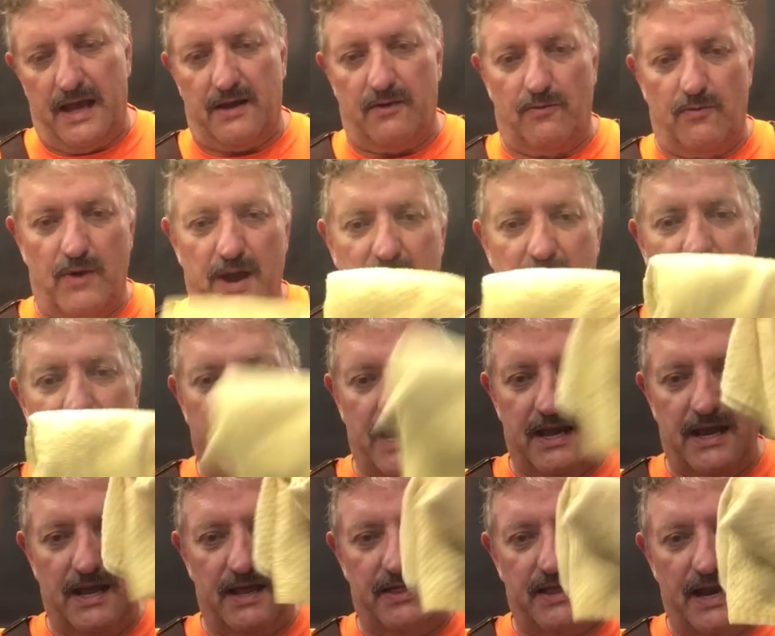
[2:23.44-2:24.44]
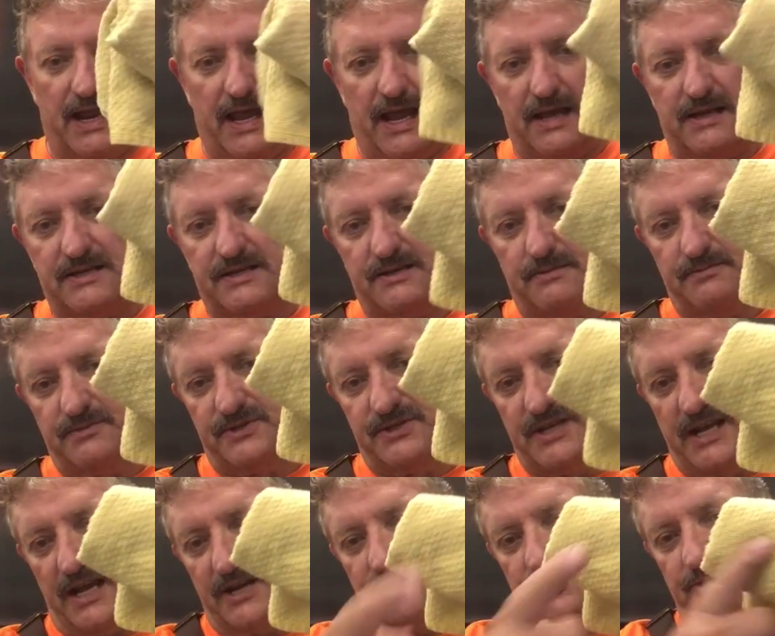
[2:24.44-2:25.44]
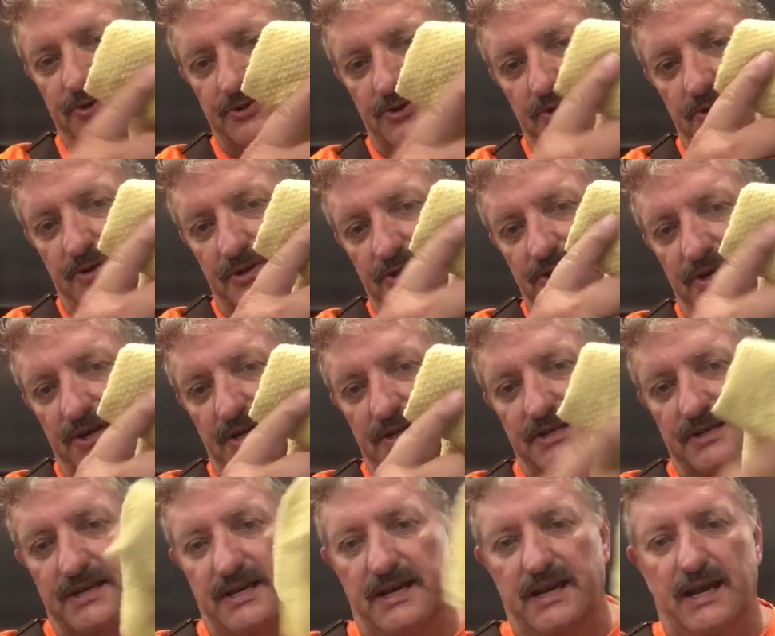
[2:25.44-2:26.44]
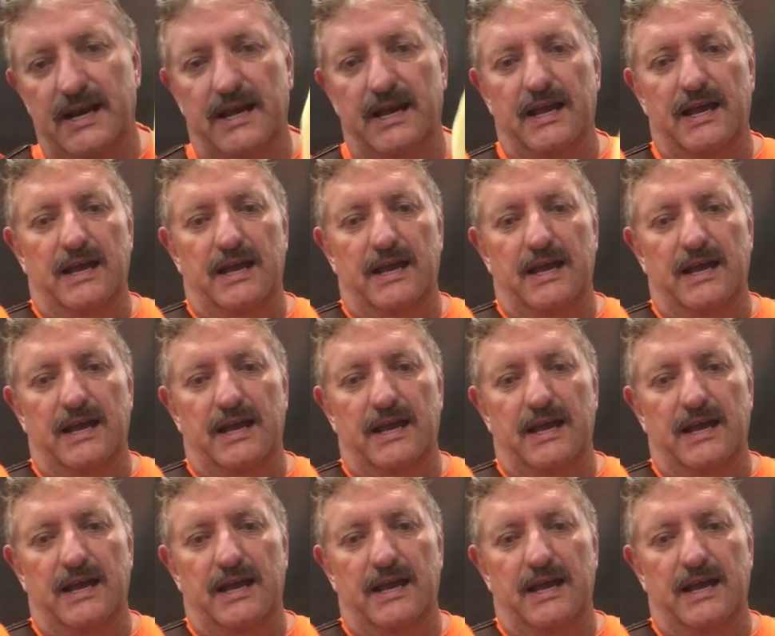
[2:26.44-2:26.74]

rag that has some texture to it, you can see,